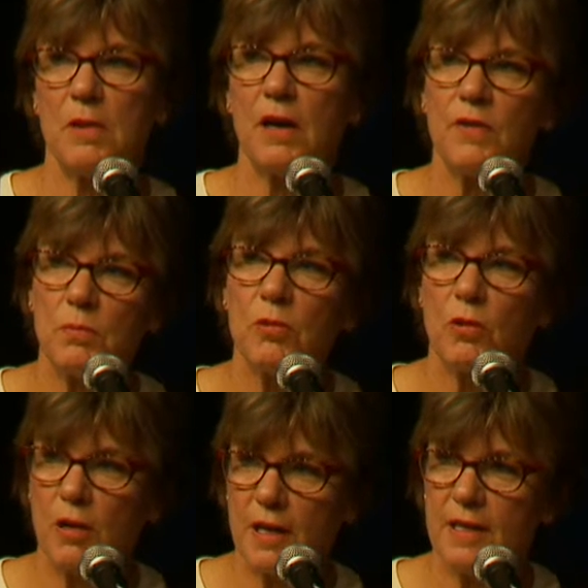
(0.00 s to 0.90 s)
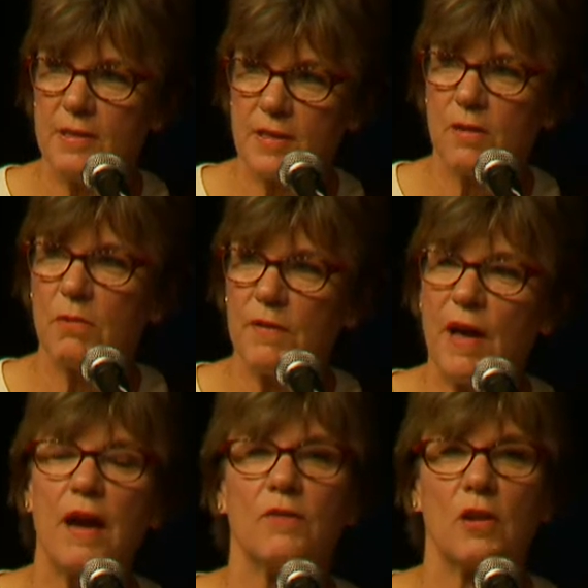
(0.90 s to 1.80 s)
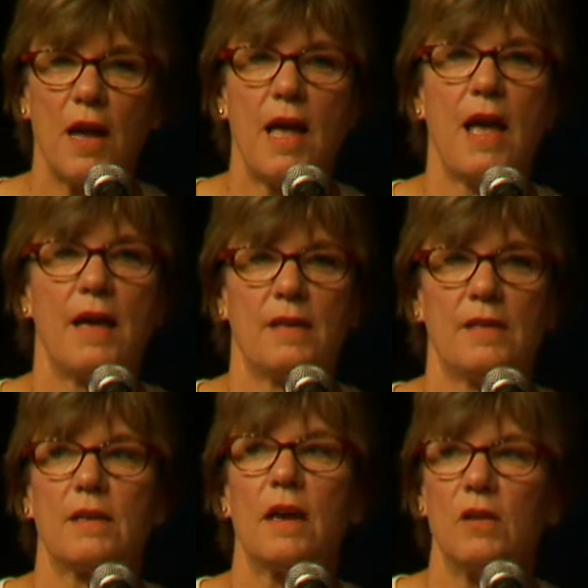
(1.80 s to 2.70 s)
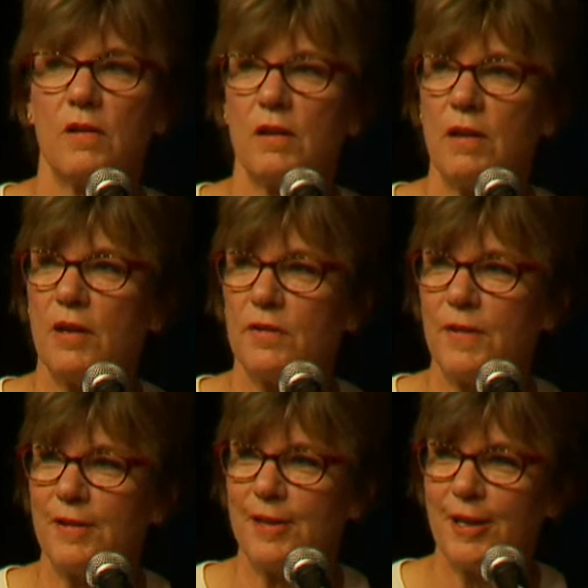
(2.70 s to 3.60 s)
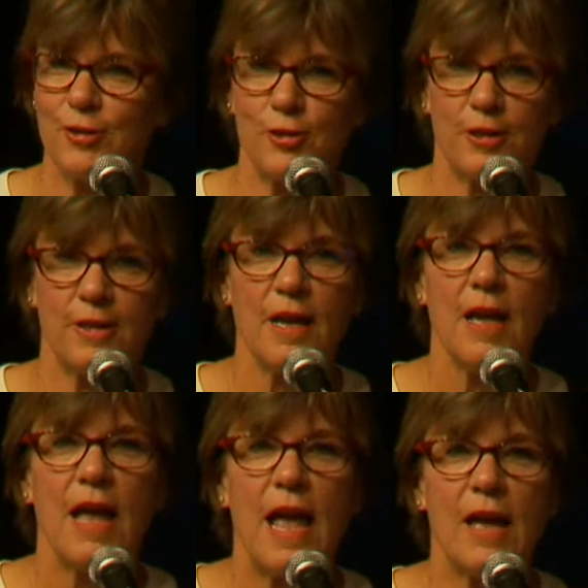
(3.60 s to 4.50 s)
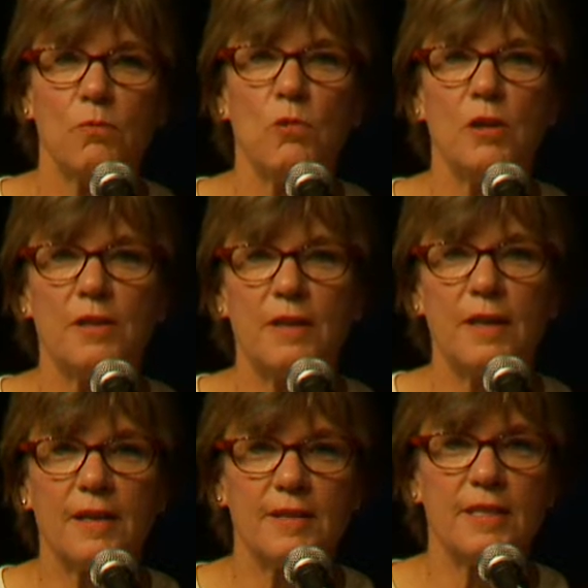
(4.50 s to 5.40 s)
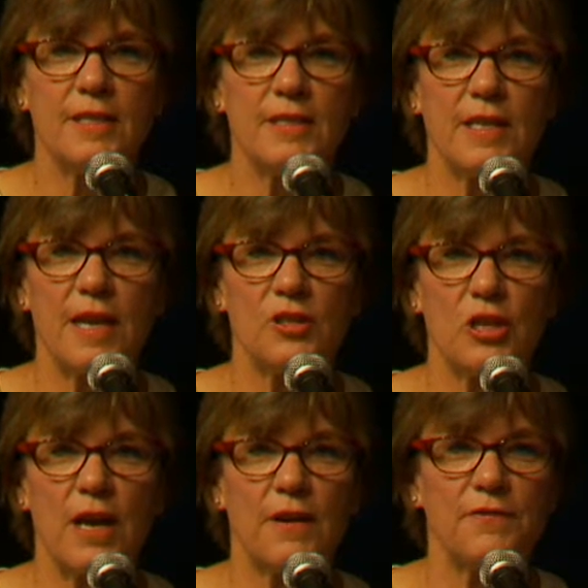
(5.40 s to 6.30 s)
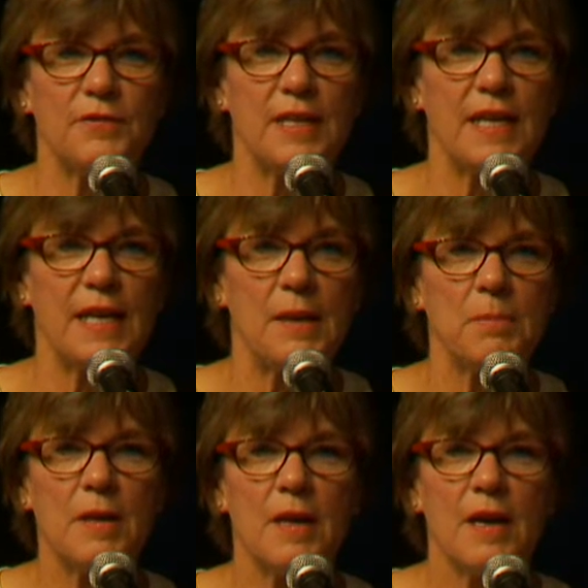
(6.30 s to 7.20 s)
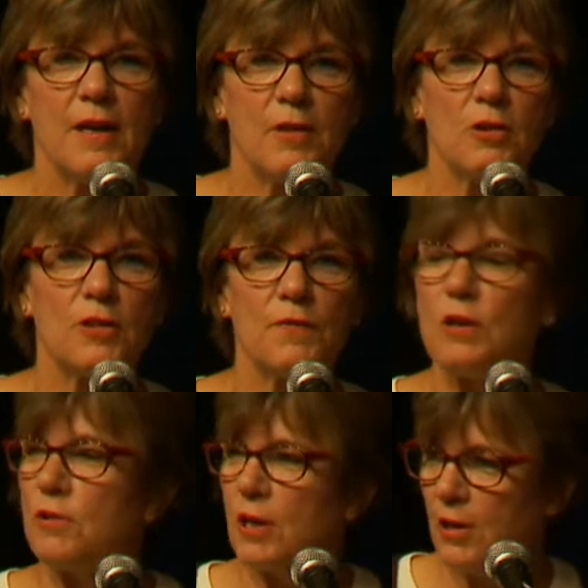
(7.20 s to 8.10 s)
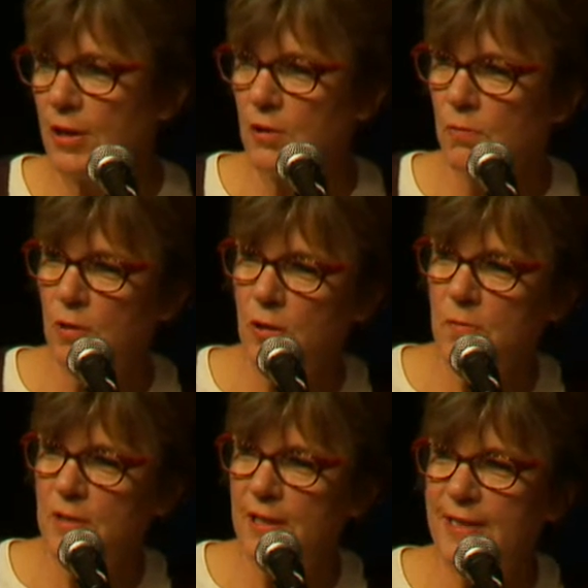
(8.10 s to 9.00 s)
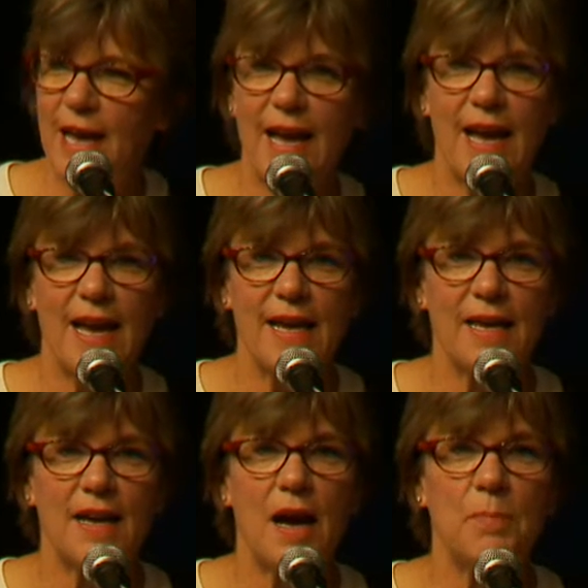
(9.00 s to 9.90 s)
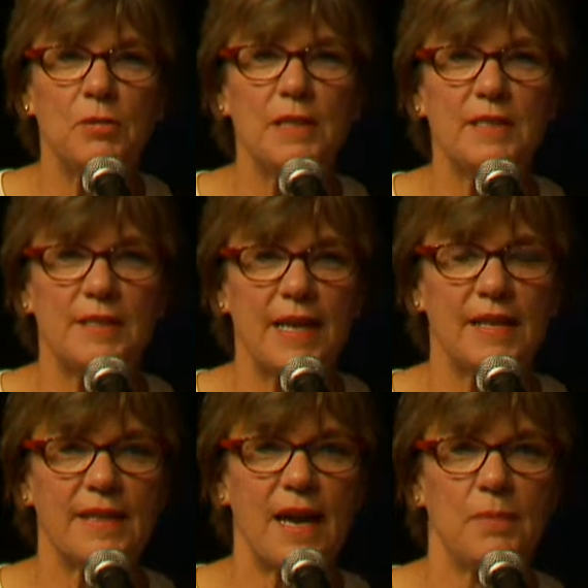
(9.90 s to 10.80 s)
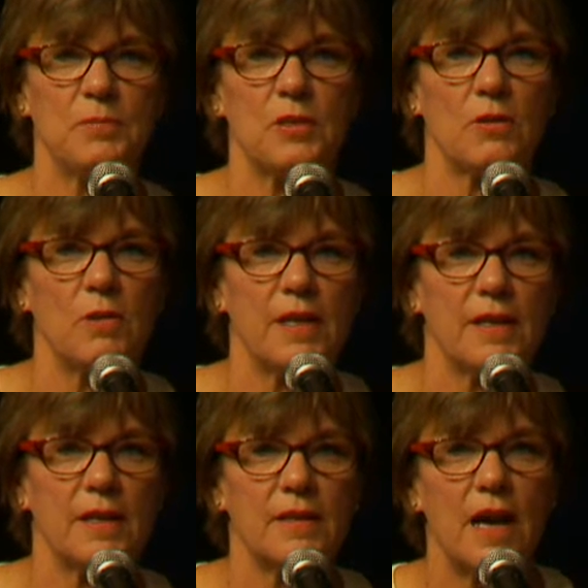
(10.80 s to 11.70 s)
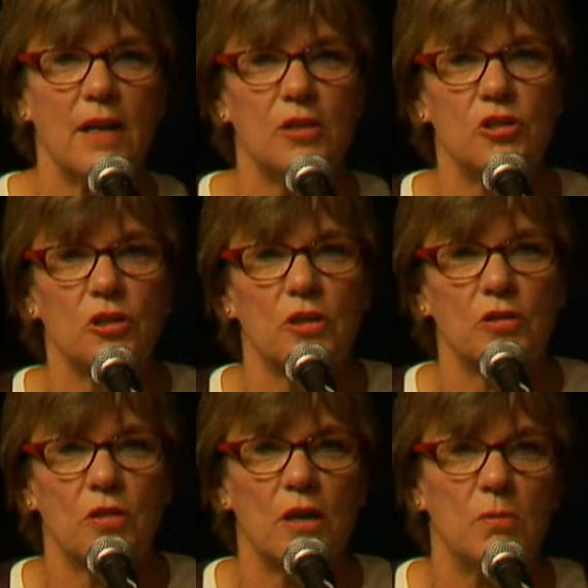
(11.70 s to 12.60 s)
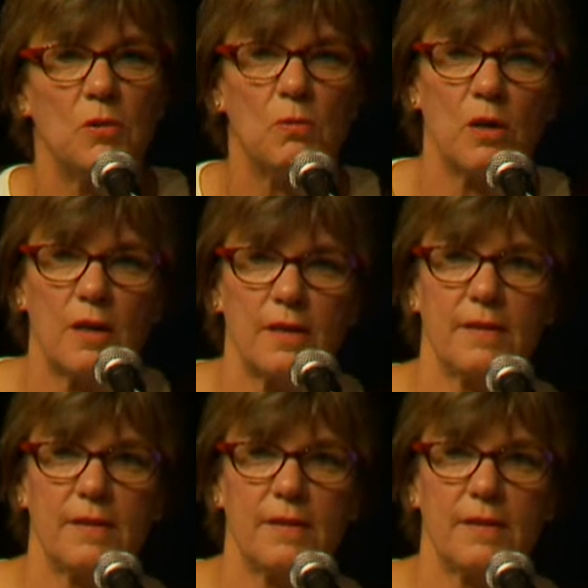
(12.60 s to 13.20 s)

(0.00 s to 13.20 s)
of employees that we've ever had at the Colorado Health Foundation. And would the TCHF team, those of you that are in the room today, please stand up so we can acknowledge your incredible work.